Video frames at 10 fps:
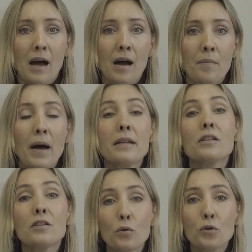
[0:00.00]
As a
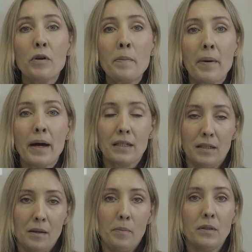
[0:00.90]
social
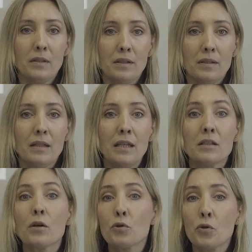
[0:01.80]
impact business, the
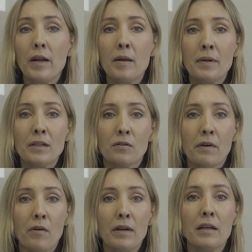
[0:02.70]
social element of
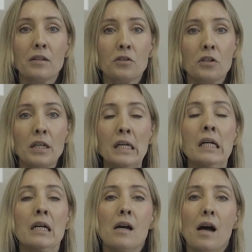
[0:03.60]
our ESG
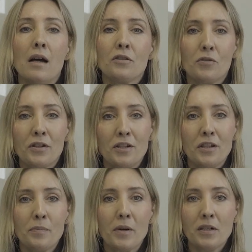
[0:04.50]
strategy
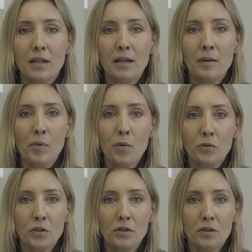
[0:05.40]
is particularly
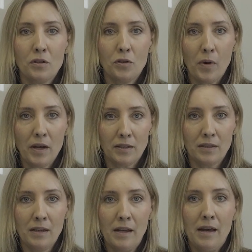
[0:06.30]
important to us.